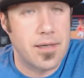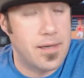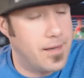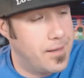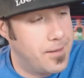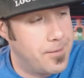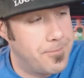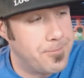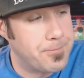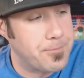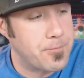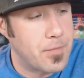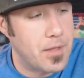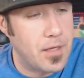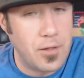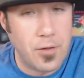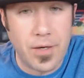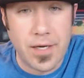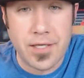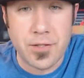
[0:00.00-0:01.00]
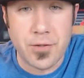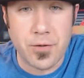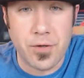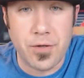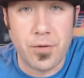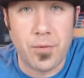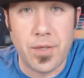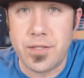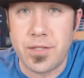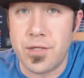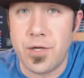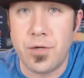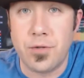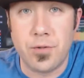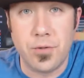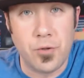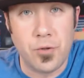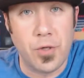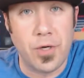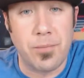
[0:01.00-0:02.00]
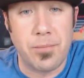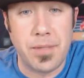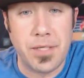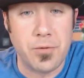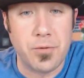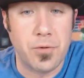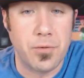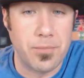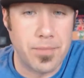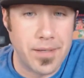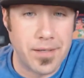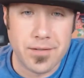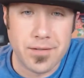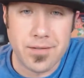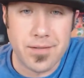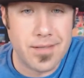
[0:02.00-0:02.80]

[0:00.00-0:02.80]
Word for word: Um, you guys who are on the West Coast who drink Beachwood beers,